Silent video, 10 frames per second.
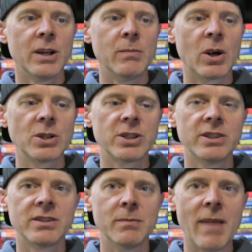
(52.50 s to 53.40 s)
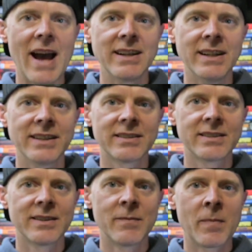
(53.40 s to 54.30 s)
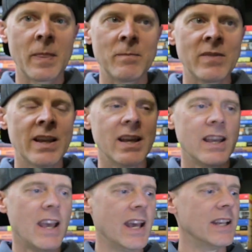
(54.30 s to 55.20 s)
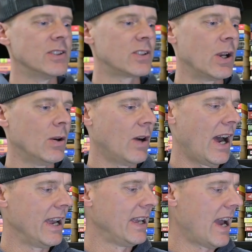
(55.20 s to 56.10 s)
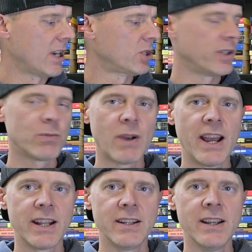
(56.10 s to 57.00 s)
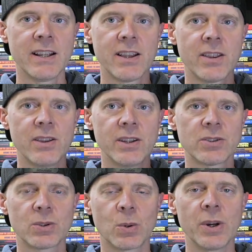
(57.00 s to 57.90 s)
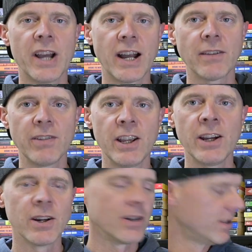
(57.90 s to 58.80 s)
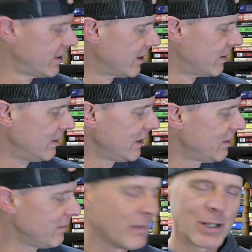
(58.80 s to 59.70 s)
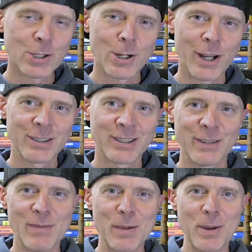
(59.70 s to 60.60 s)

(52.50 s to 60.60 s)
Martians and Madness. And so I actually read the story out of here to make sure I saved my